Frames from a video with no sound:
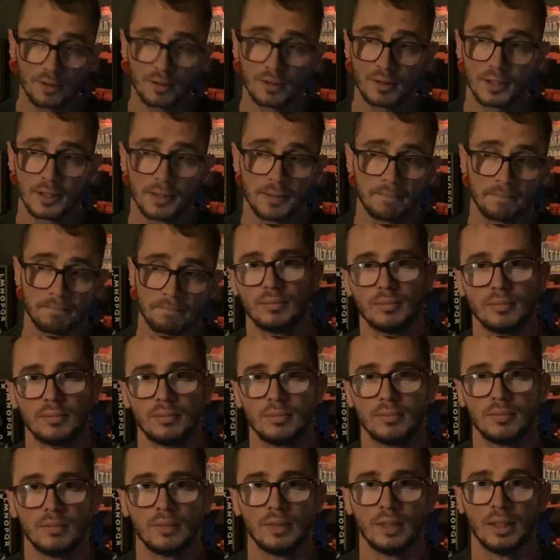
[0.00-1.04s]
it.
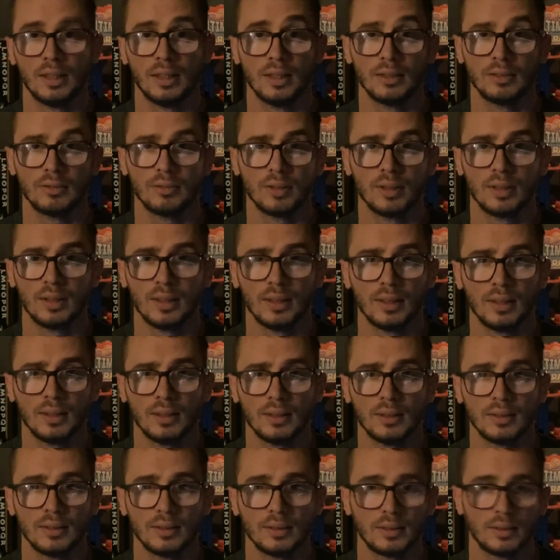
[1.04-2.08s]
It is what it
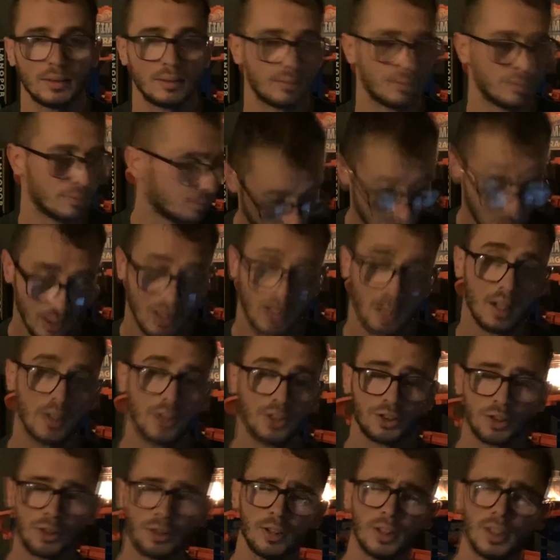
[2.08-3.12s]
is.
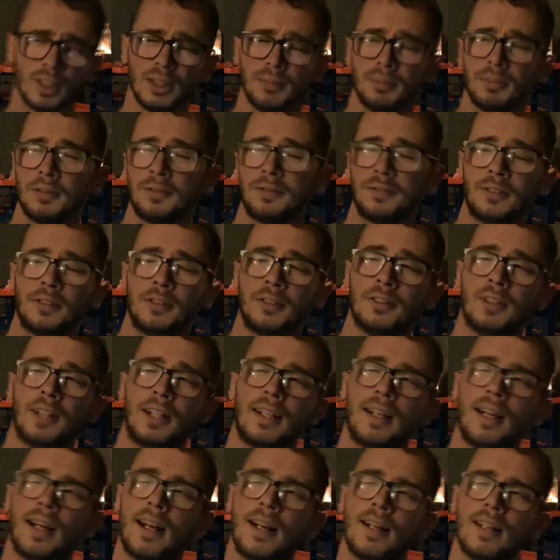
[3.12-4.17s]
Shortly before I
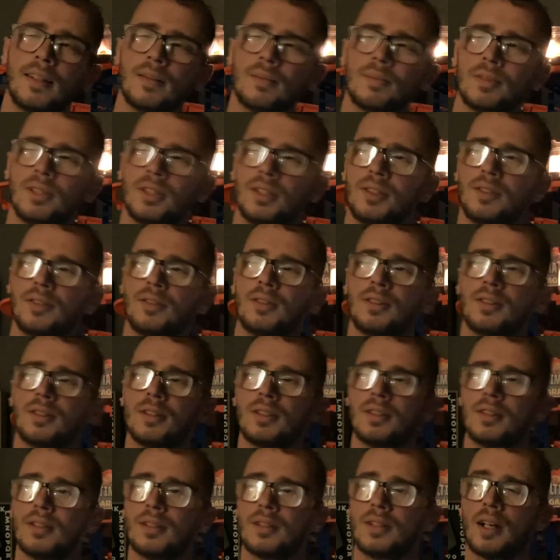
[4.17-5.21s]
got out of the Marine
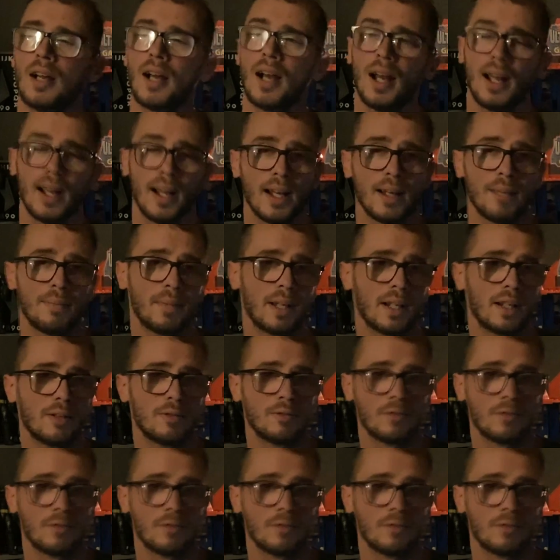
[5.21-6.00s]
Corps, I had met a